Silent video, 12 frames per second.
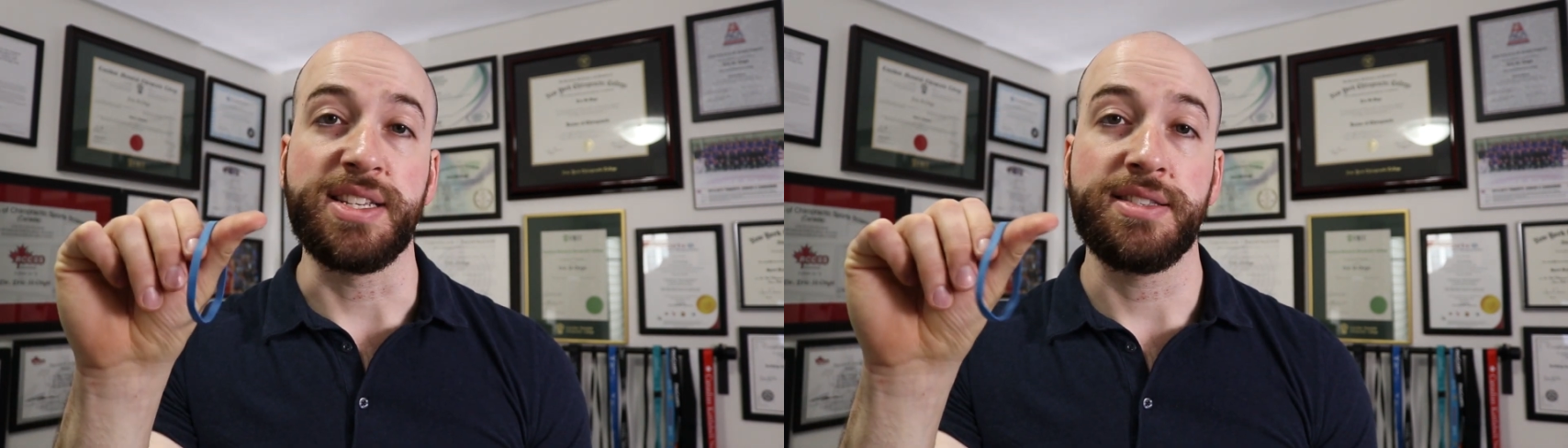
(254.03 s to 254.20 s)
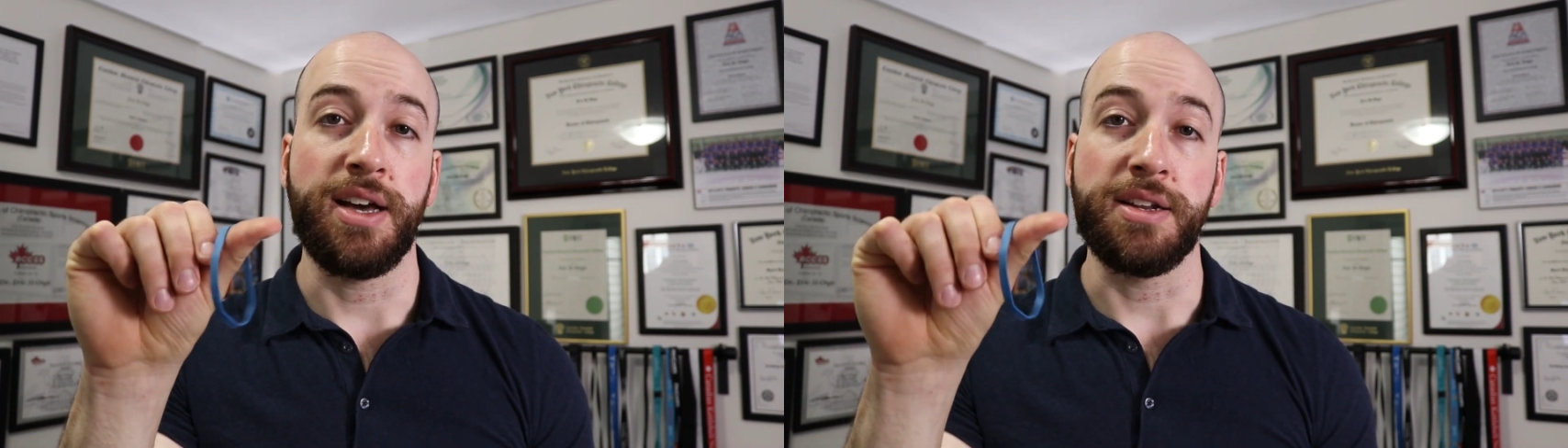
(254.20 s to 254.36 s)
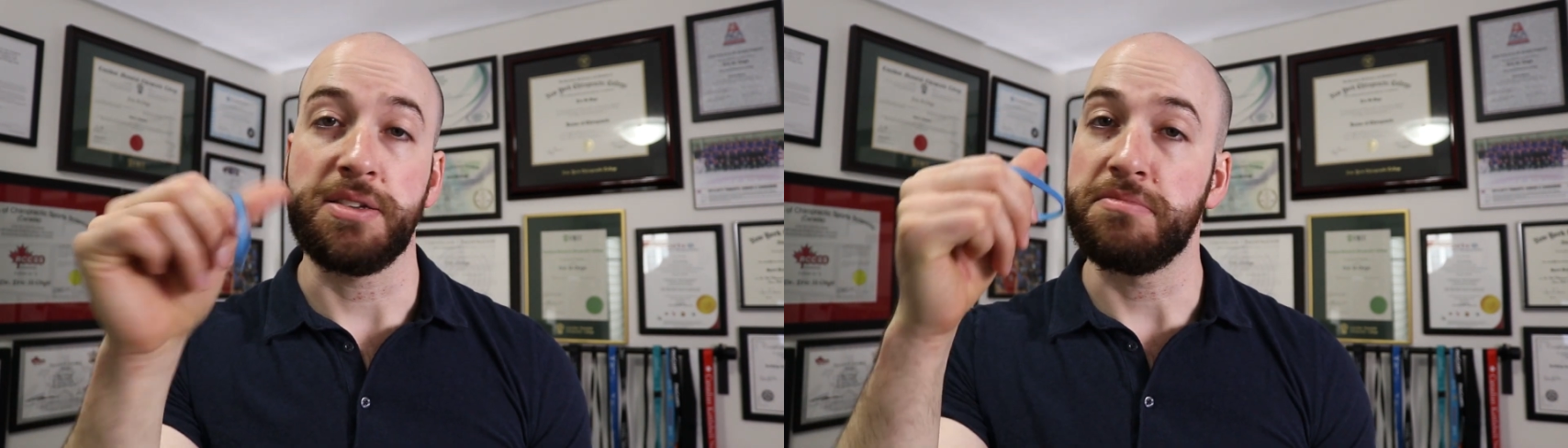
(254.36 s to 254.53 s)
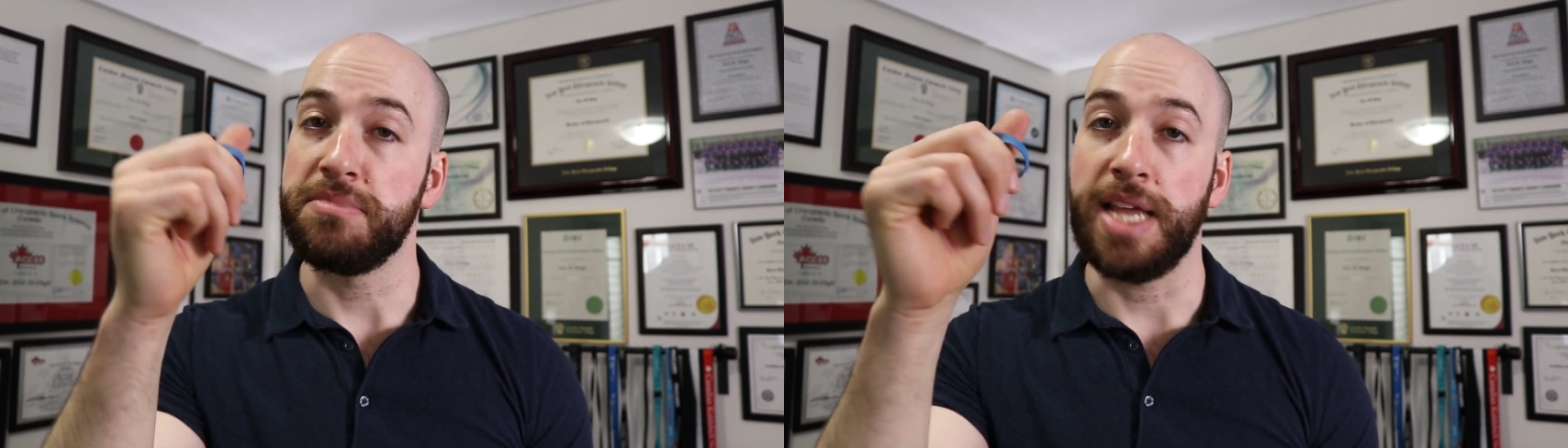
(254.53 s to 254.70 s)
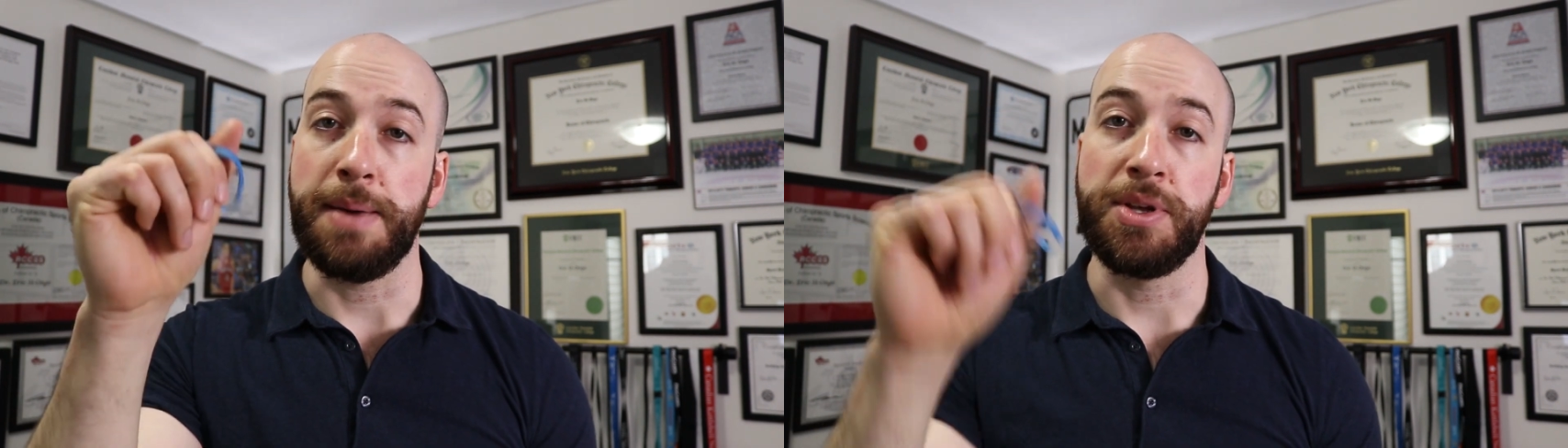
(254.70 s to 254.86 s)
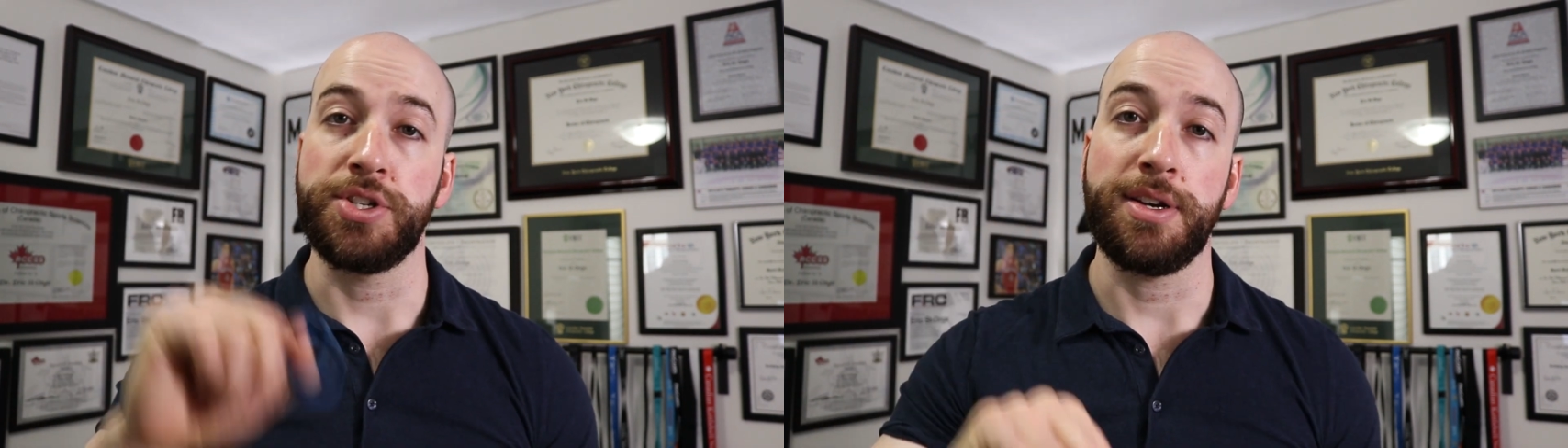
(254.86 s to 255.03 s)
it's not
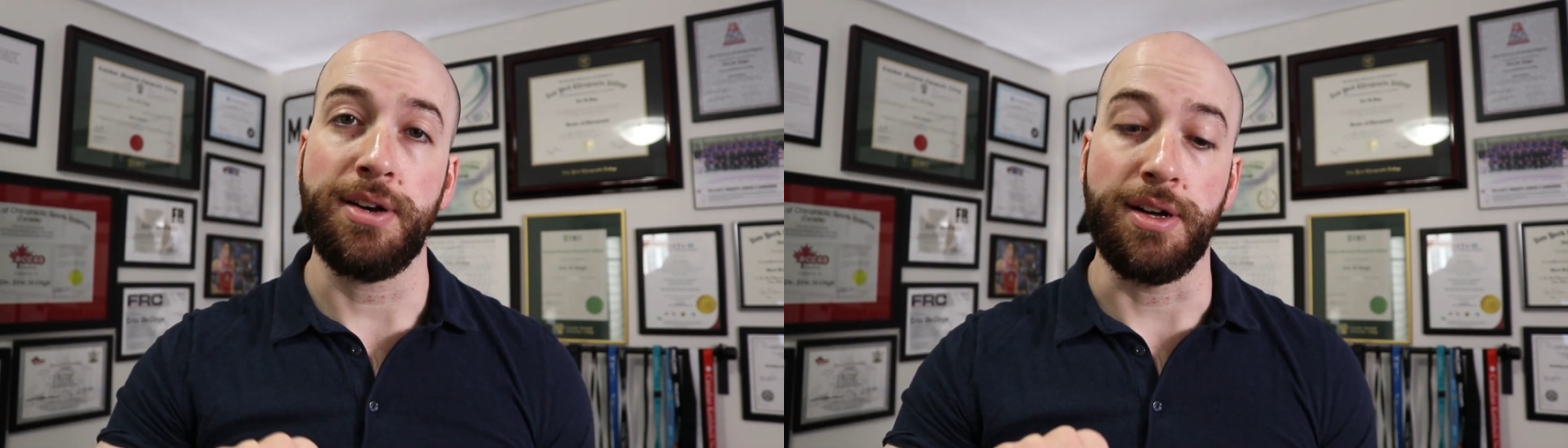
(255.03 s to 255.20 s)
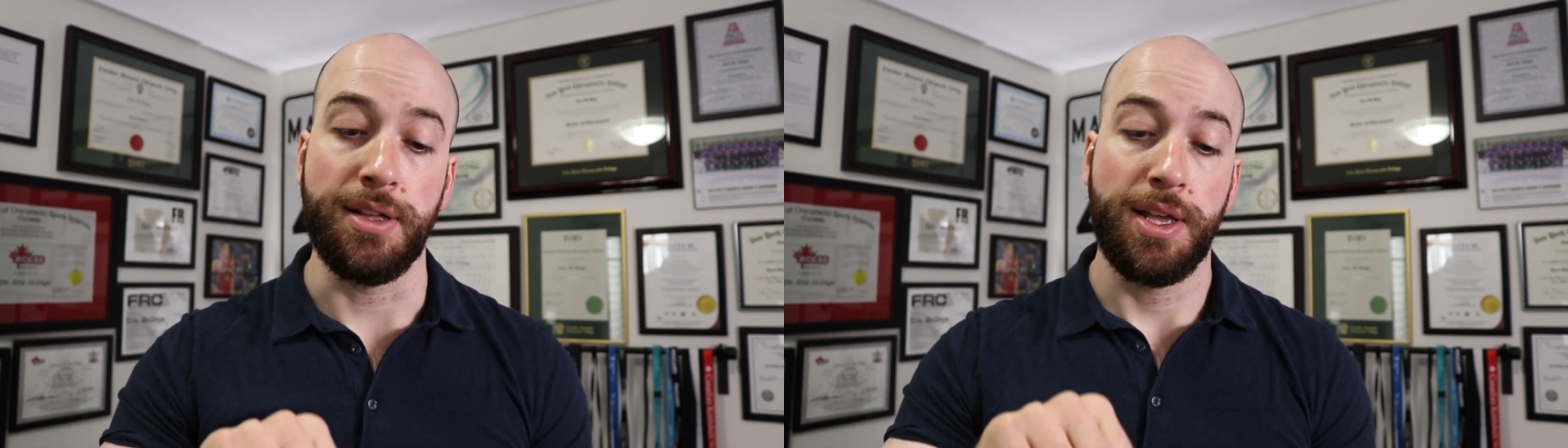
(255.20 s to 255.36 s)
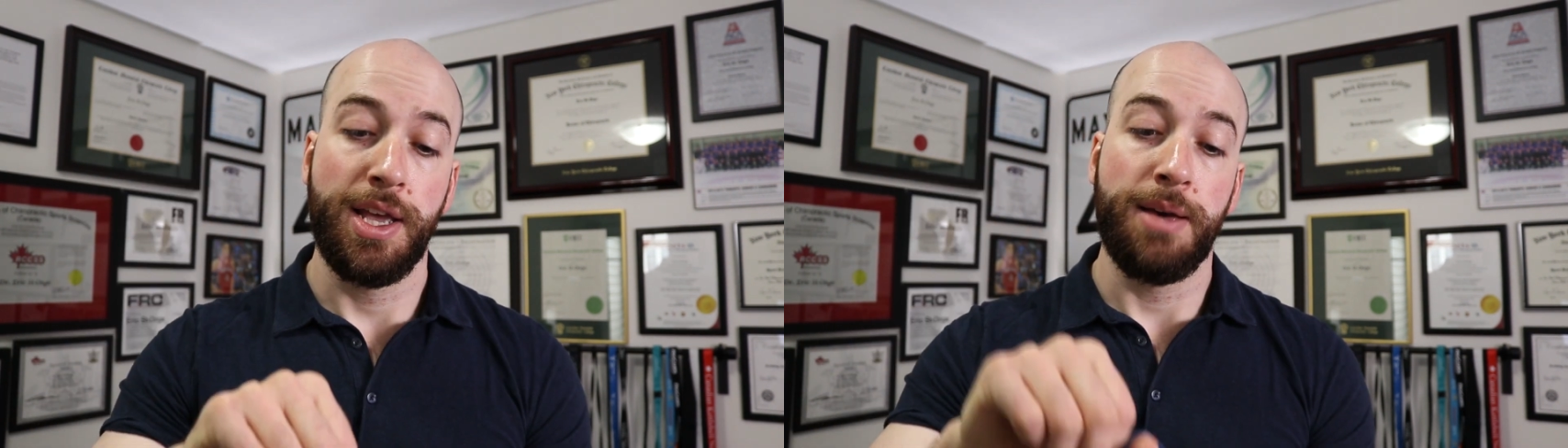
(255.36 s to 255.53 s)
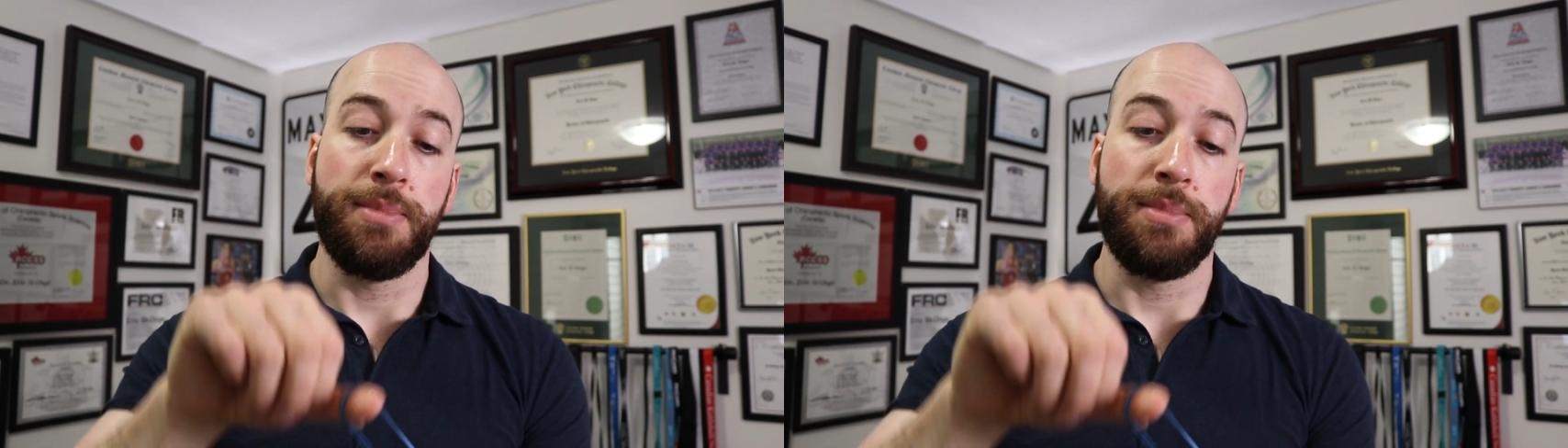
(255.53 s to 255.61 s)
damaged at all.